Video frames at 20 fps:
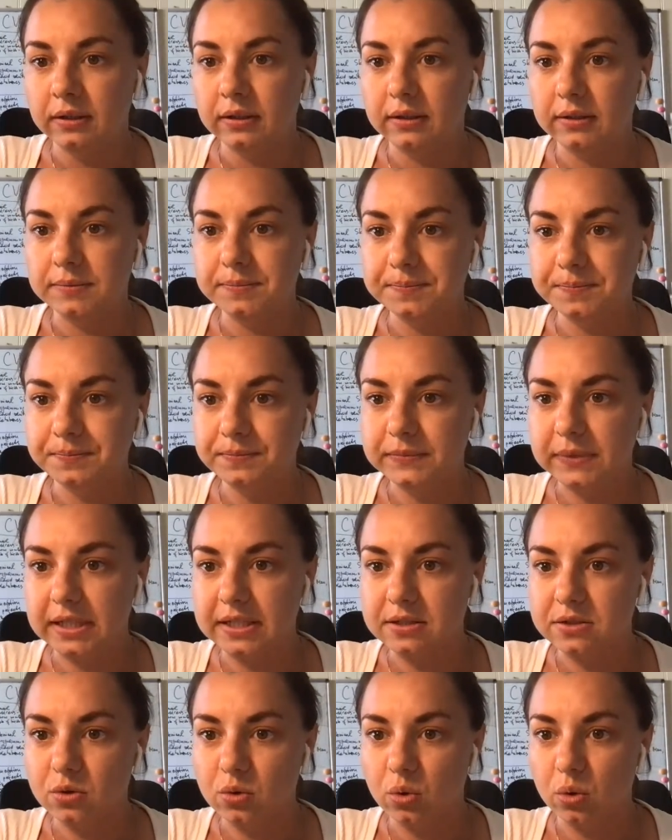
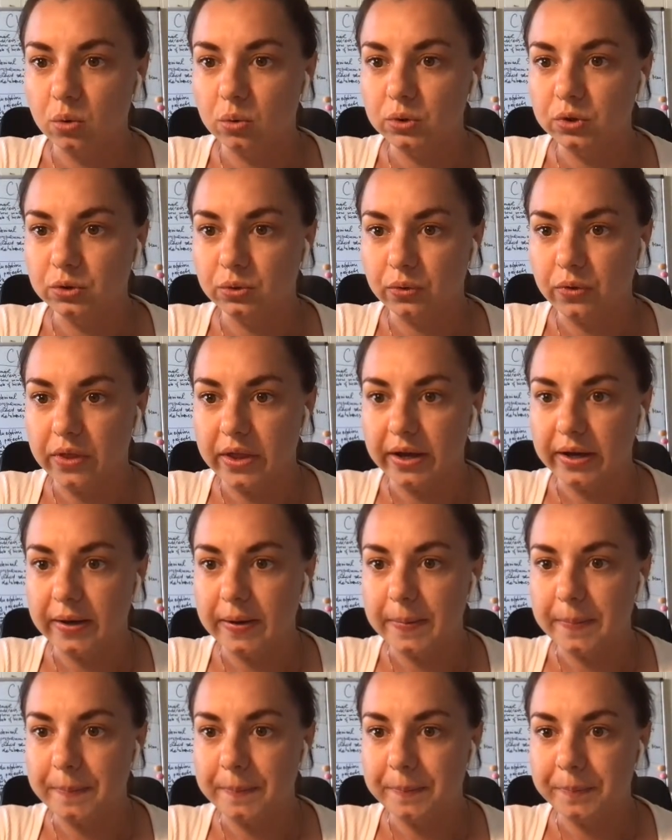Let's go to
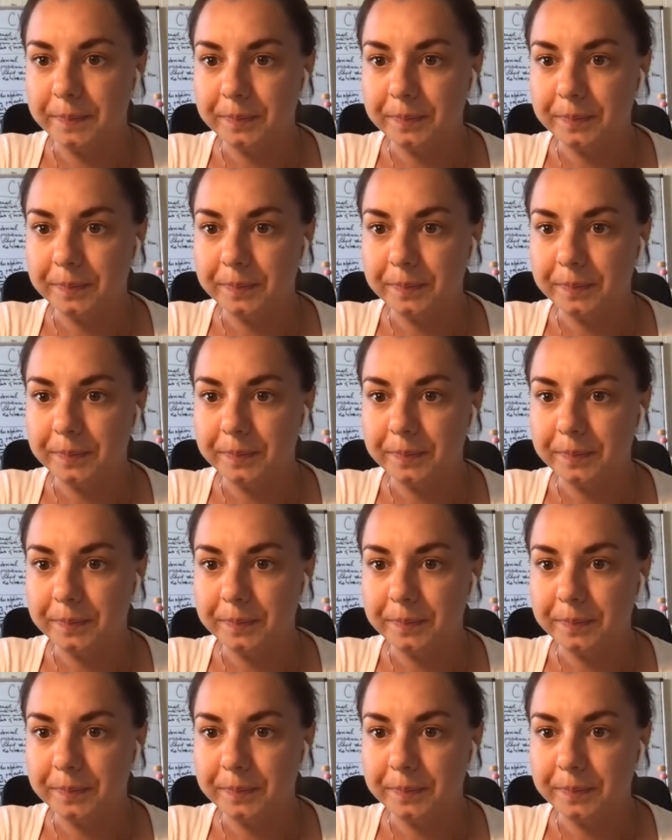the.